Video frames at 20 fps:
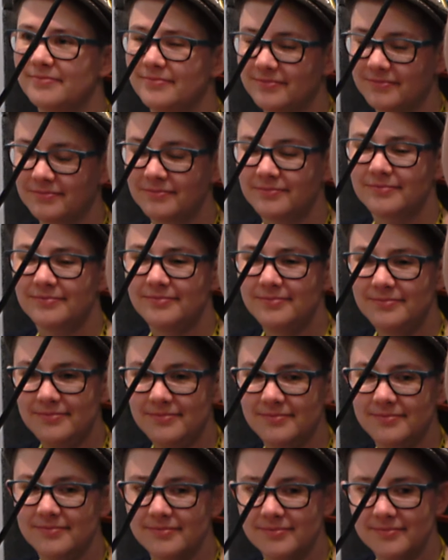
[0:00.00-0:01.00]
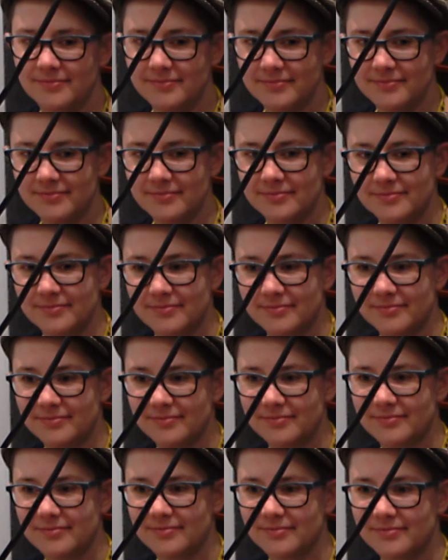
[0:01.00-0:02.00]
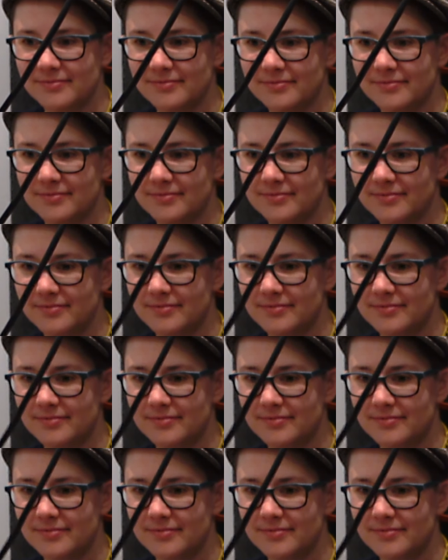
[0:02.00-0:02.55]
[no speech]